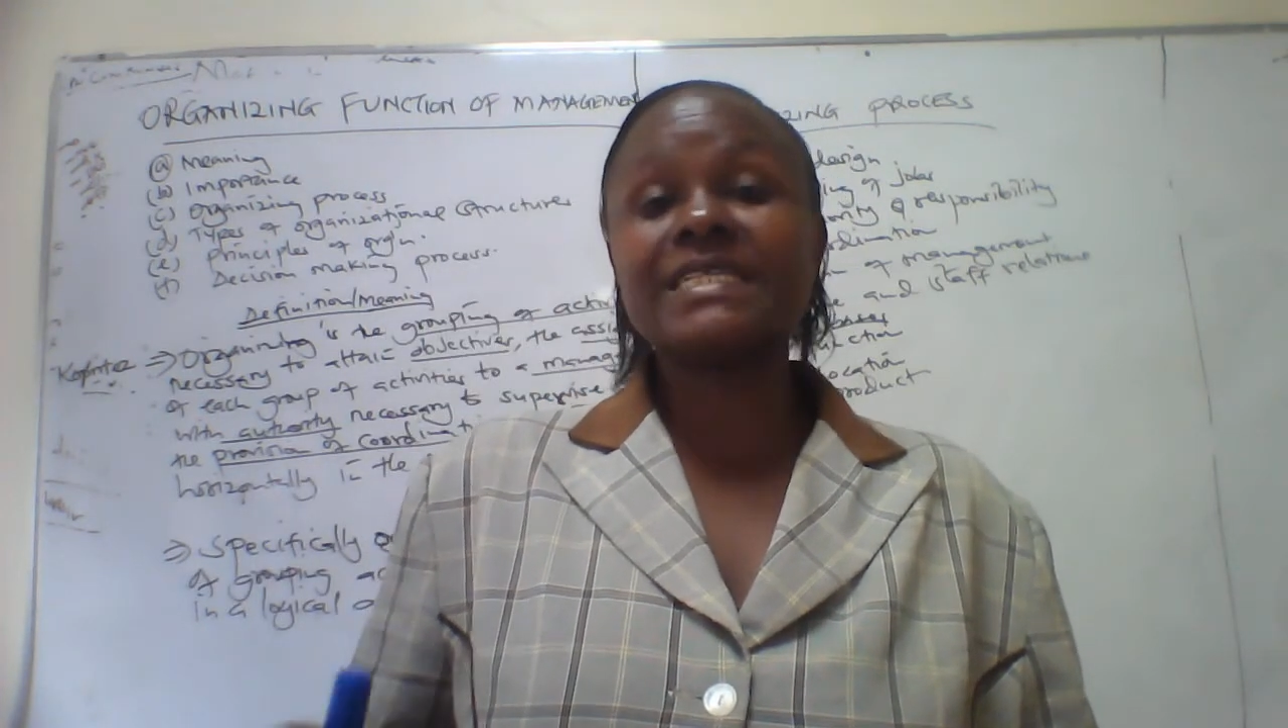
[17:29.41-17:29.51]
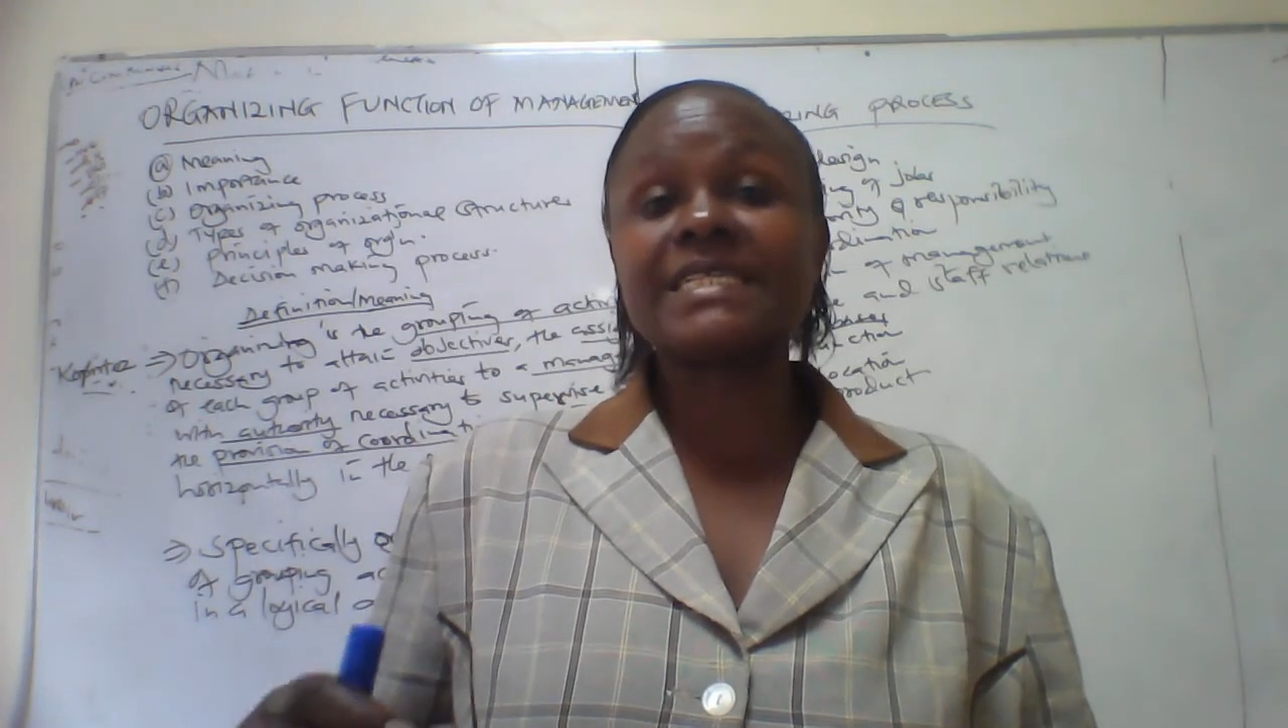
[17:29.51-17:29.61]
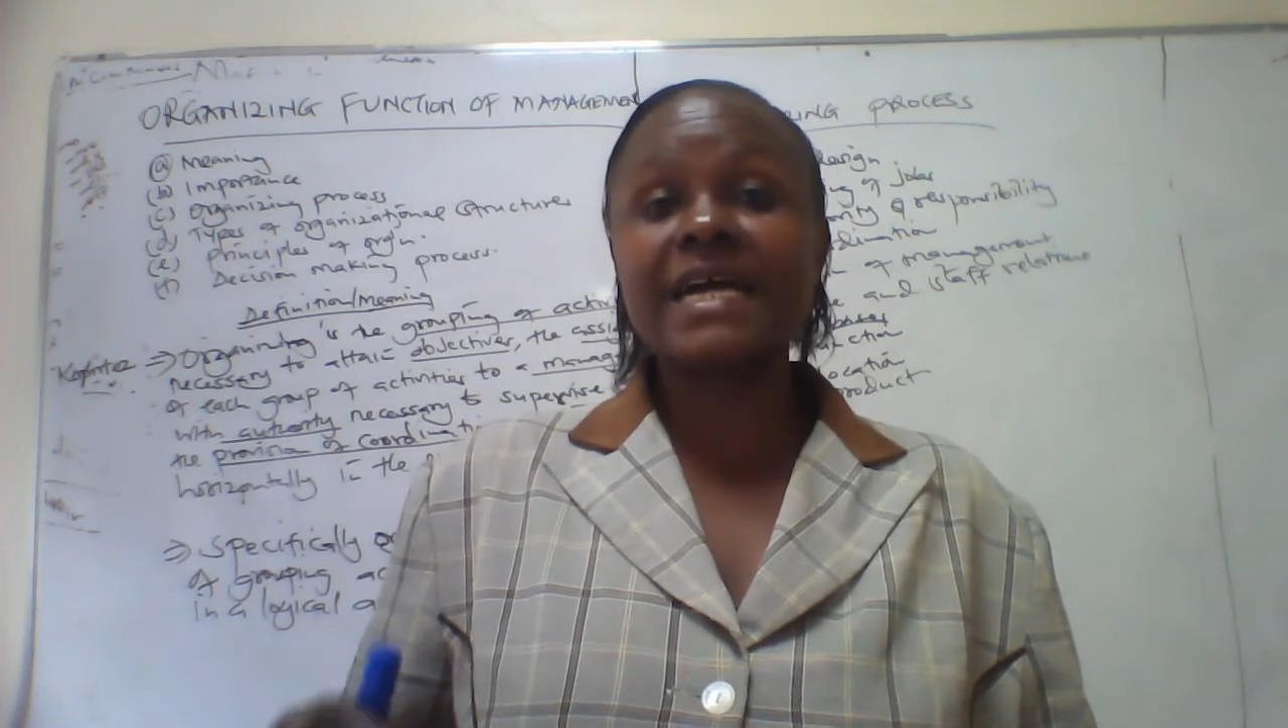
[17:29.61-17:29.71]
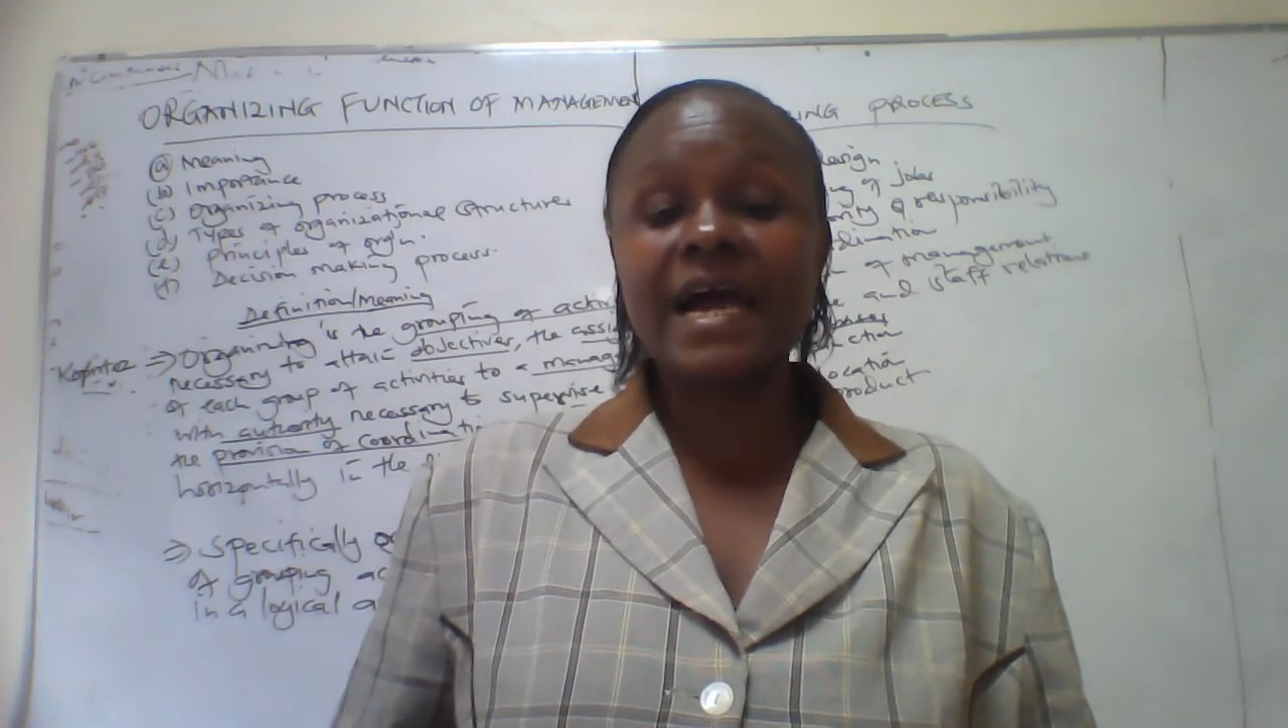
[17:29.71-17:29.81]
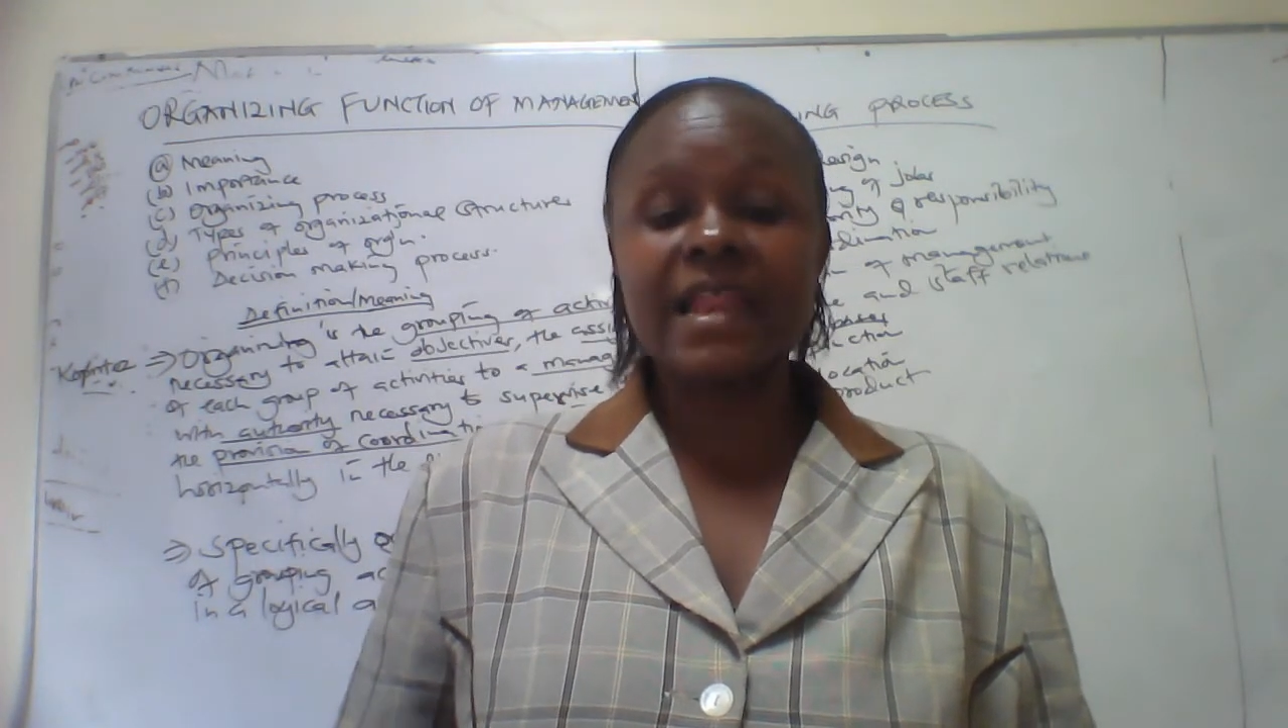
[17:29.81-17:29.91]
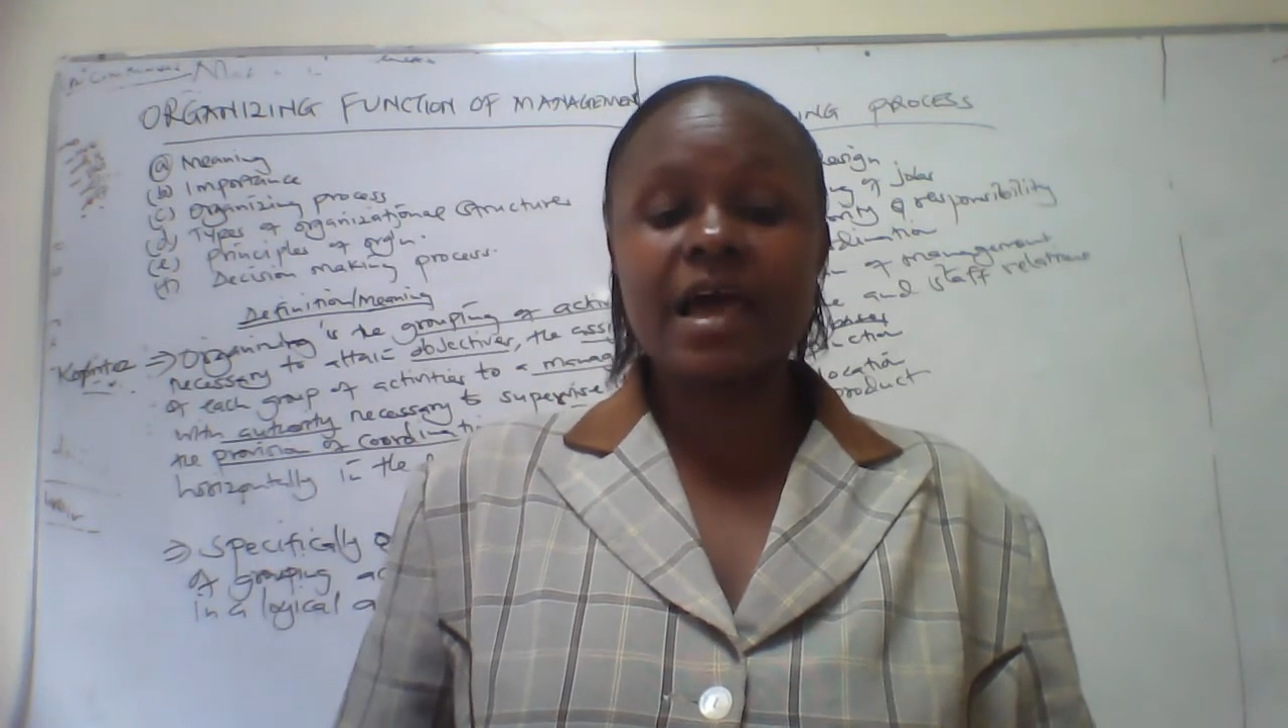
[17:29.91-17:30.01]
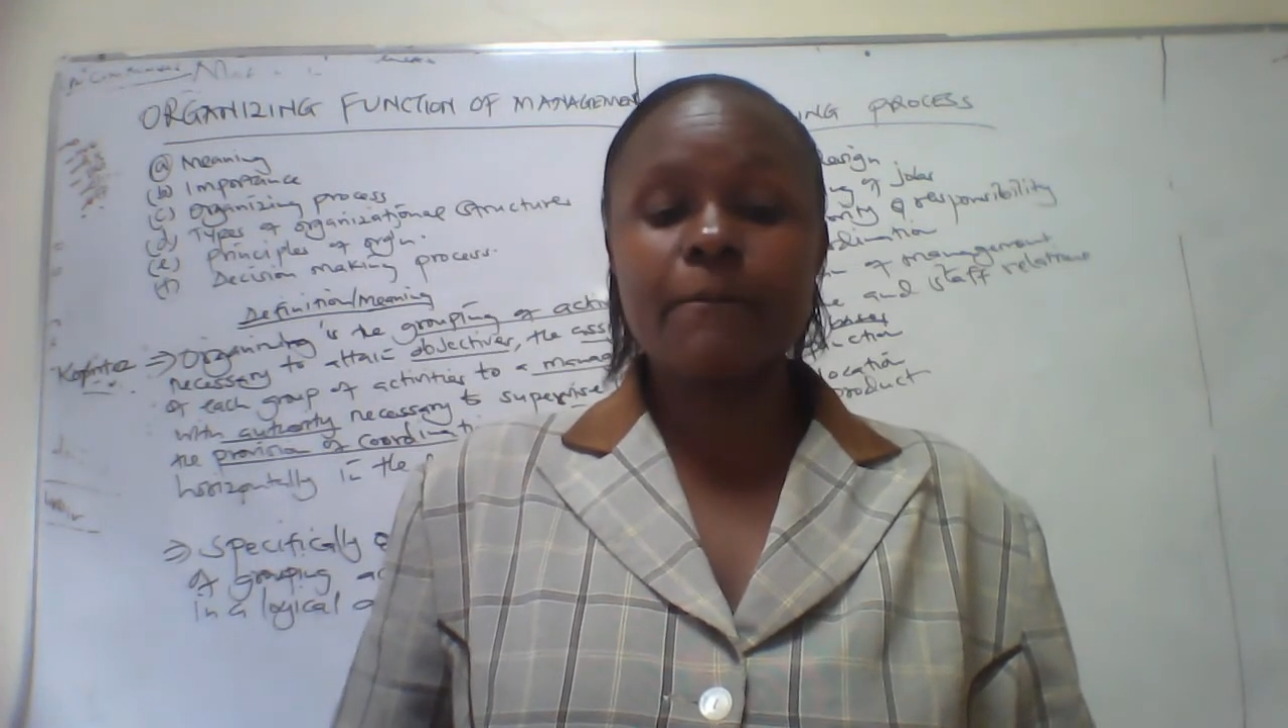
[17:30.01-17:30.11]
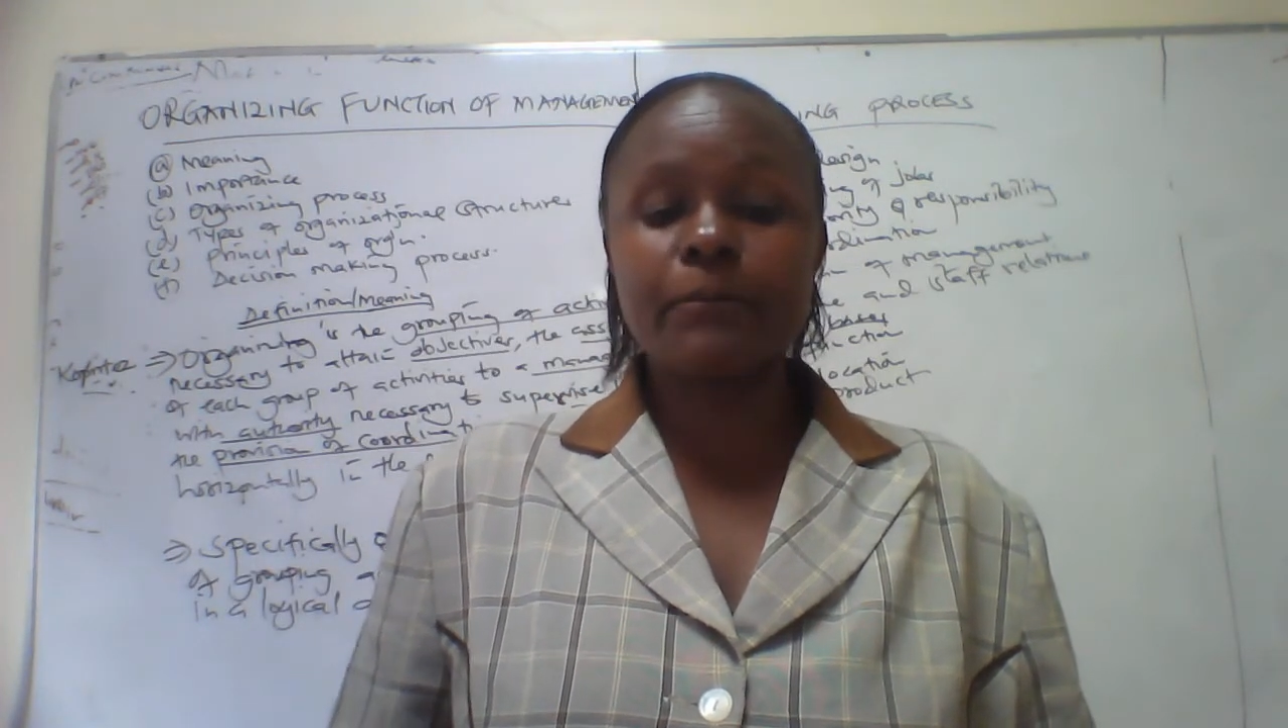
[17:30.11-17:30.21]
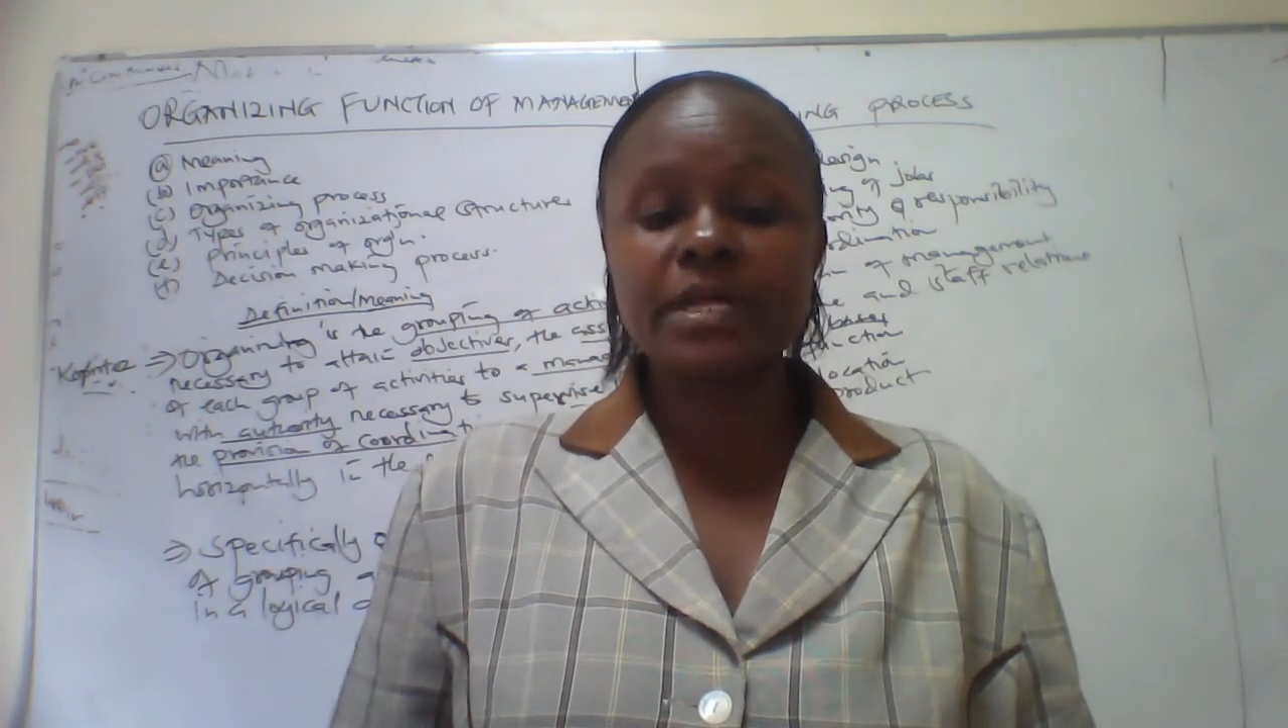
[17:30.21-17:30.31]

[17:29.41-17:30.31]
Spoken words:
SCARA